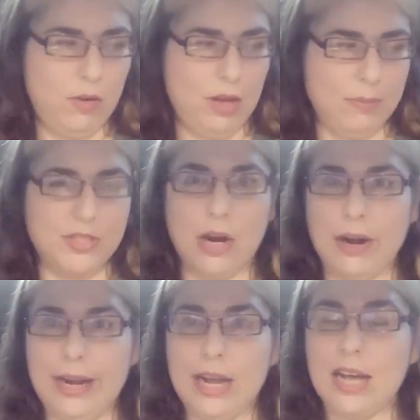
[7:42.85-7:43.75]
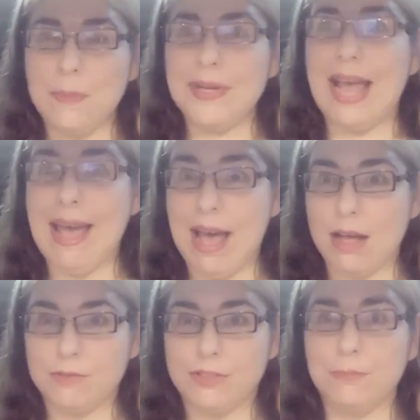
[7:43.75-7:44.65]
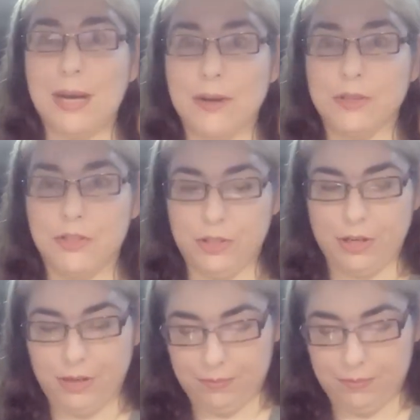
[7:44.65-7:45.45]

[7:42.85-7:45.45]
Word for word: I'm sorry, a cup and a half of powdered sugar.